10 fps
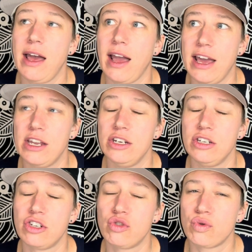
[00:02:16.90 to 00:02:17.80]

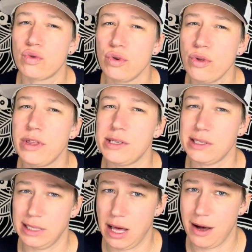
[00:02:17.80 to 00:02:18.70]
and truth
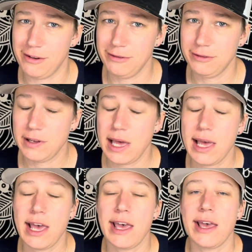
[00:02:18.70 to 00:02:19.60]
is love,
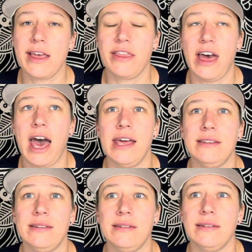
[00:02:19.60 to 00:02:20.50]

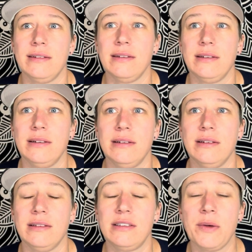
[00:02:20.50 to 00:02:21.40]
that
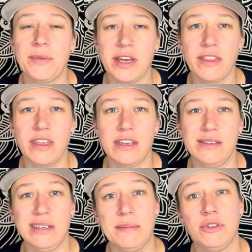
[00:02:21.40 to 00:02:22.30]
something that
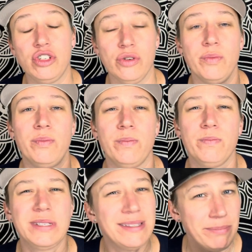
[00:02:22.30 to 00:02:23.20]
seems to
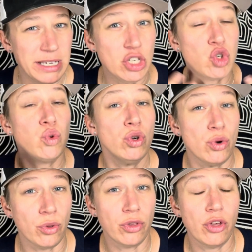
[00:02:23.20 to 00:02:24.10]
be
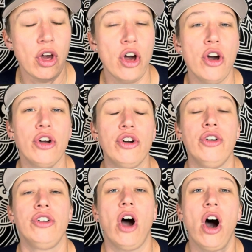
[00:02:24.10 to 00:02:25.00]
truth
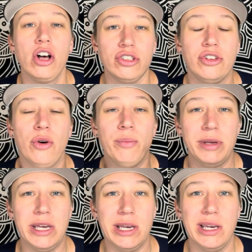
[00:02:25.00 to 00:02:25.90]
could also
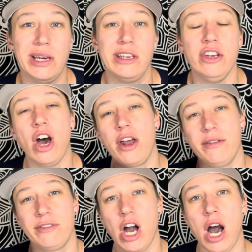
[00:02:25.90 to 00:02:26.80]
be not
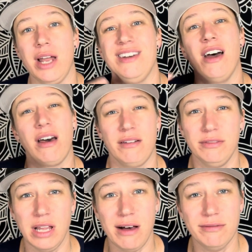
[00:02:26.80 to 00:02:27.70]
of God, not of
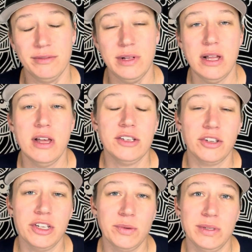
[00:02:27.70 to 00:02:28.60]
love. So
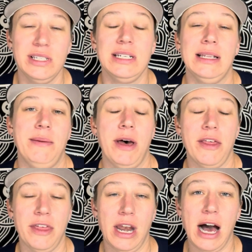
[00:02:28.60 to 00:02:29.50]
this was a dilemma
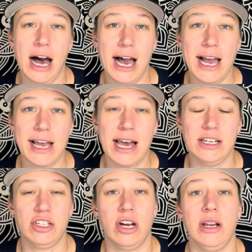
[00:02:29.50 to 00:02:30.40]
that I had
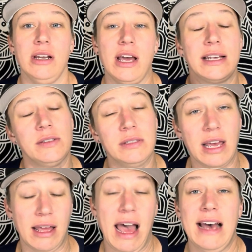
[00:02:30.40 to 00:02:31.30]
started
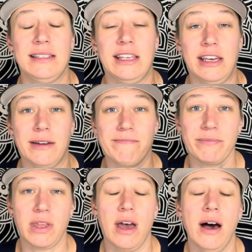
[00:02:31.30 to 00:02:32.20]
asking
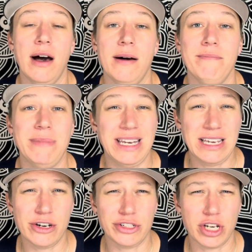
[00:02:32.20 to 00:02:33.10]
many
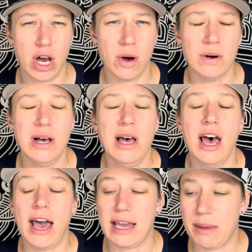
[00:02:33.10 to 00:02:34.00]
years ago.
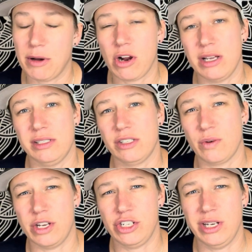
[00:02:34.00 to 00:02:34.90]
I came across this
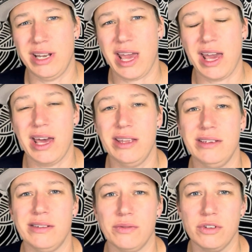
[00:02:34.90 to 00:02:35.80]
question,
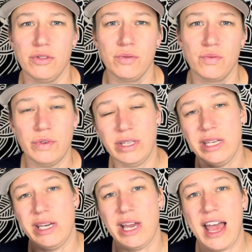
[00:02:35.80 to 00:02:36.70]
and
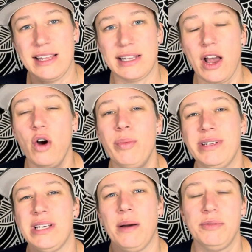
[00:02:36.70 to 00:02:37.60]
really, as I
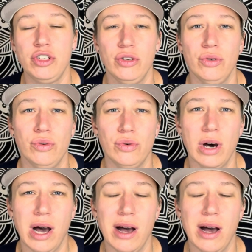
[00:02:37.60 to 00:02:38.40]
opened up to